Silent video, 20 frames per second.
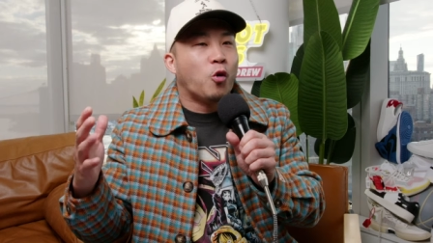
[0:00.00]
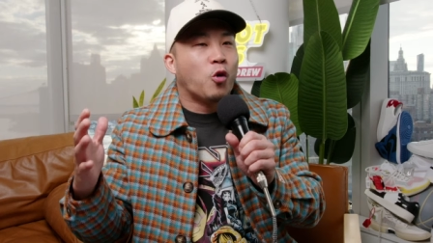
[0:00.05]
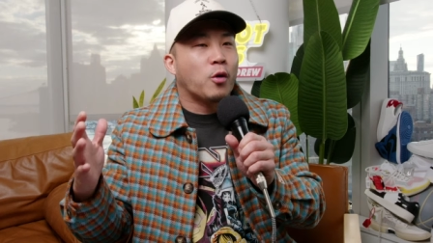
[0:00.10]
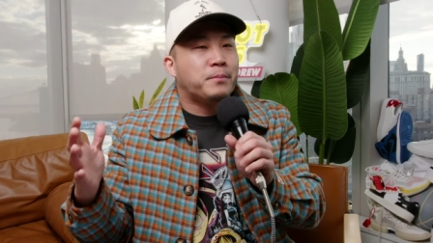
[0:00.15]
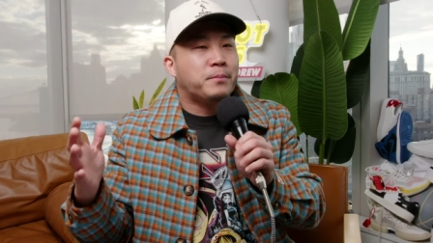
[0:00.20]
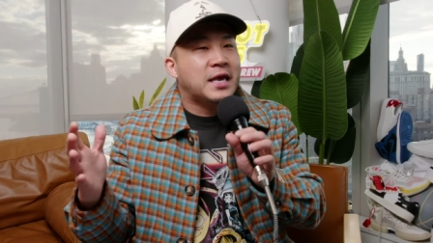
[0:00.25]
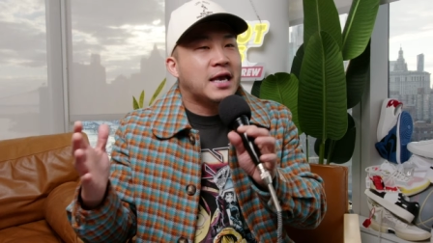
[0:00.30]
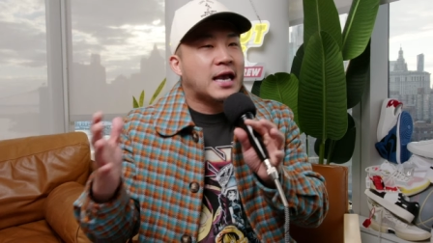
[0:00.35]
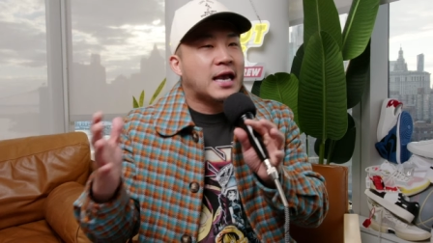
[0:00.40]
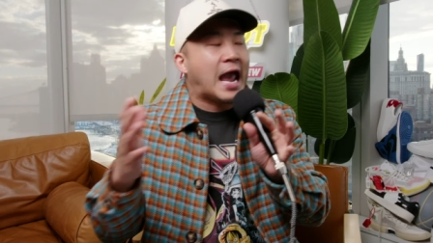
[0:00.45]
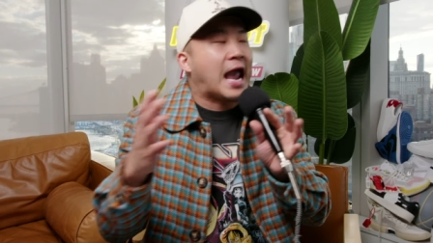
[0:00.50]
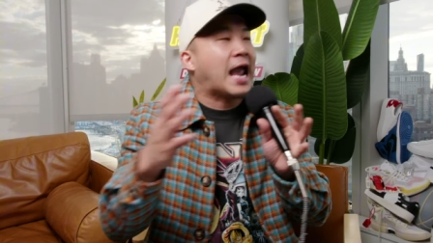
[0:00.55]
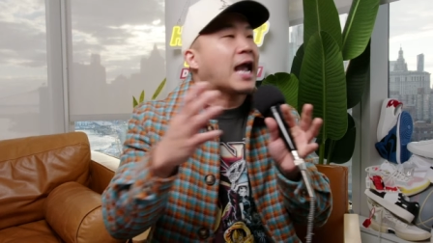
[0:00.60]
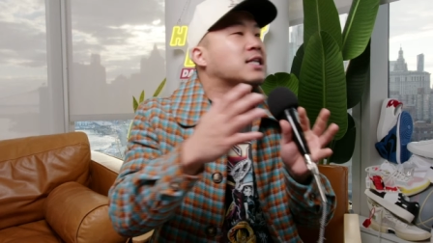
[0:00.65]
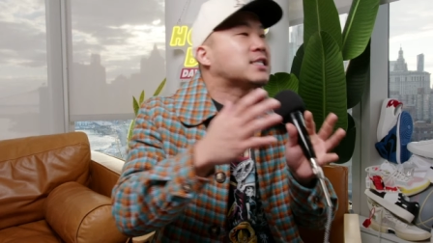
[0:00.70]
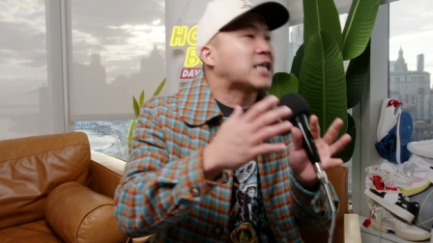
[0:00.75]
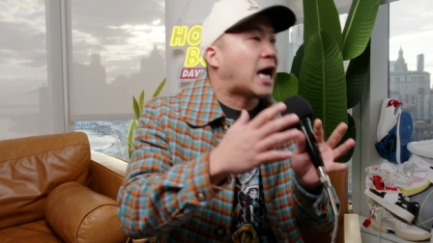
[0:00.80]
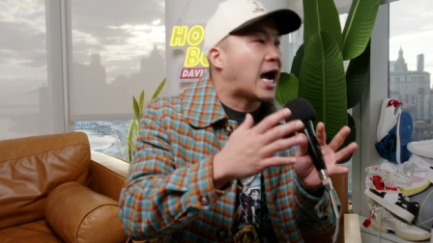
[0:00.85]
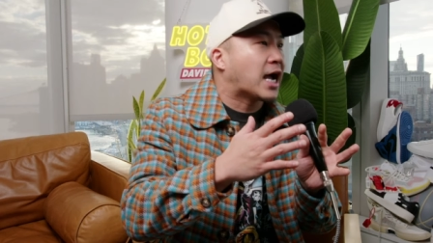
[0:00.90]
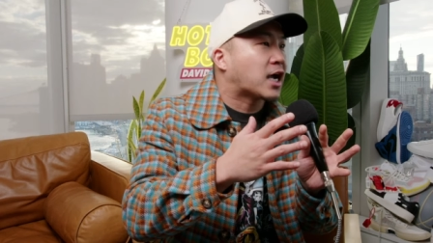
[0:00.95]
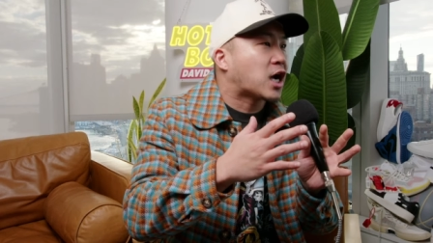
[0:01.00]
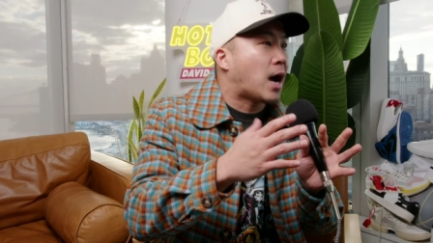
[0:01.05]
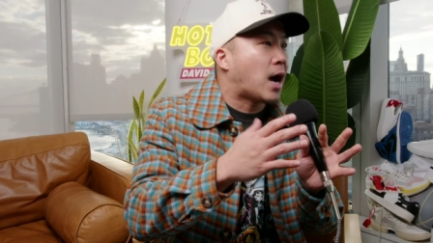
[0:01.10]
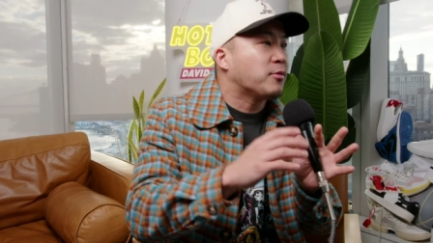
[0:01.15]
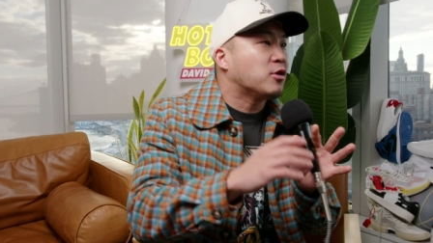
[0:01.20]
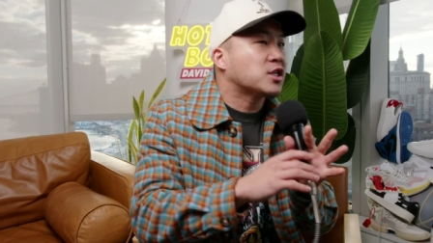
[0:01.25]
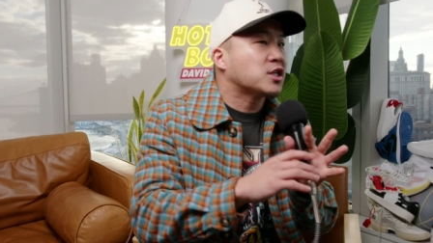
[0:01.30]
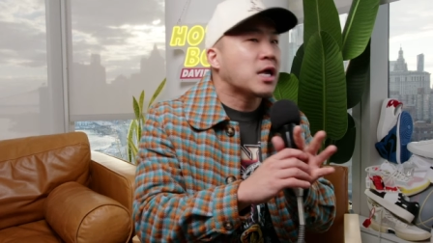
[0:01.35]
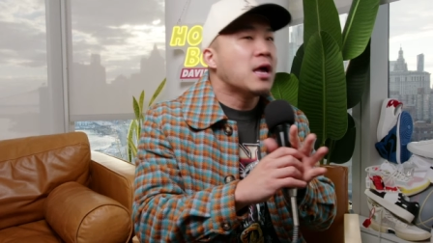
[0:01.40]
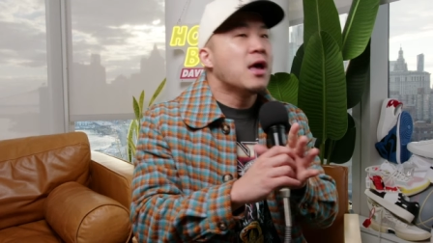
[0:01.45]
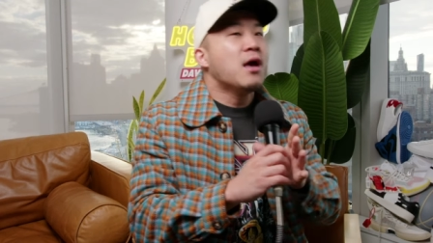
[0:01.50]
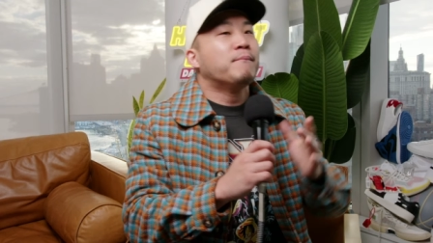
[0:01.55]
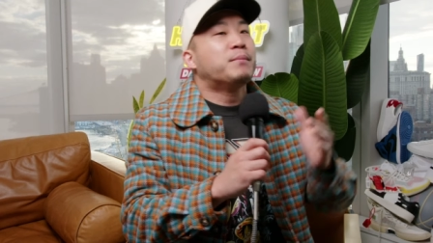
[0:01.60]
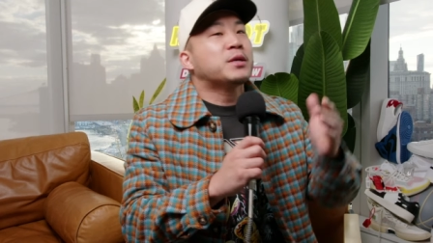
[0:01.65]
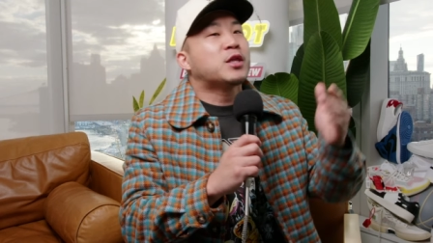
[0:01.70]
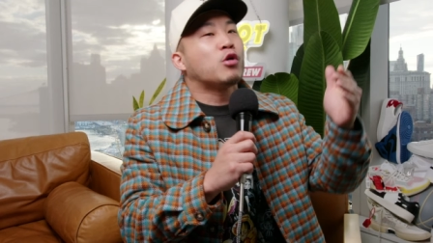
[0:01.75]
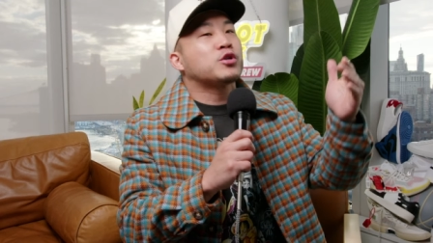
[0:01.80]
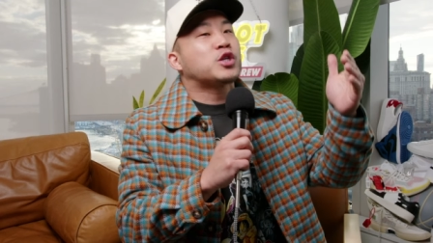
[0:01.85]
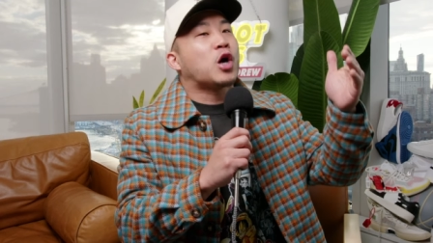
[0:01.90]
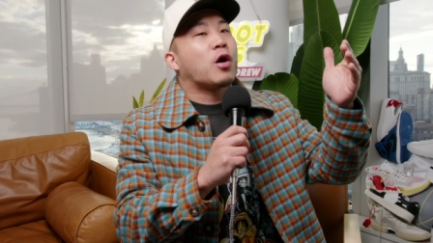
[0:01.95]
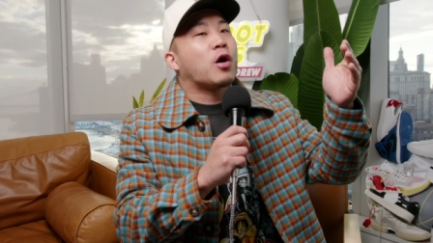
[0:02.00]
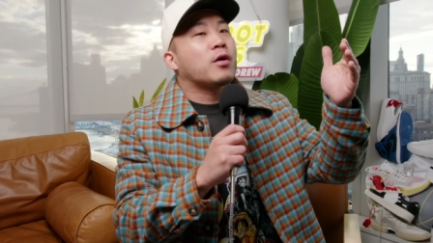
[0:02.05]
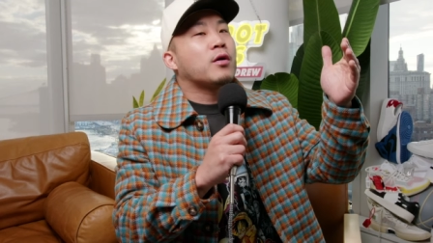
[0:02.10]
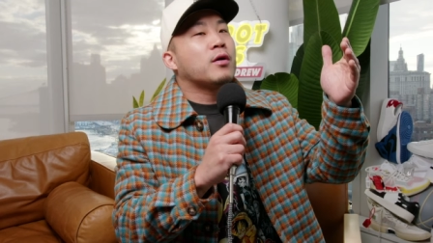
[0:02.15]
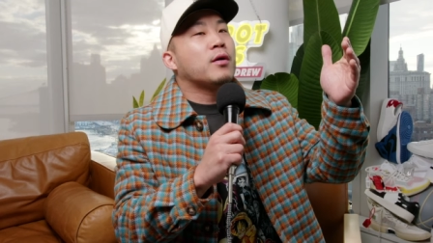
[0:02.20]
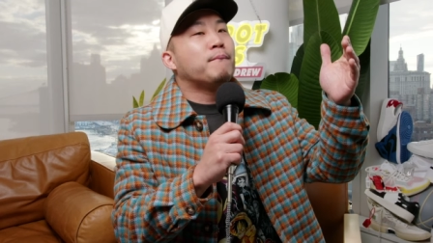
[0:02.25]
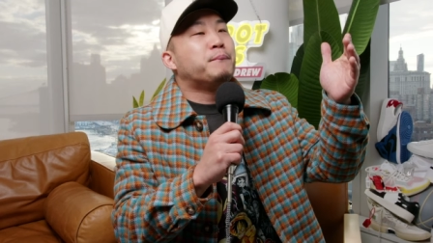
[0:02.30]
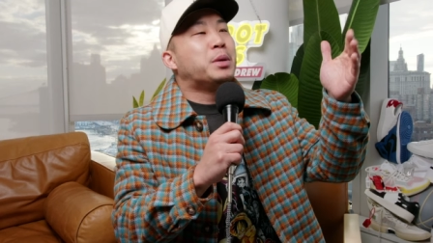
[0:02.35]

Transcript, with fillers: or being anti-communist. But those are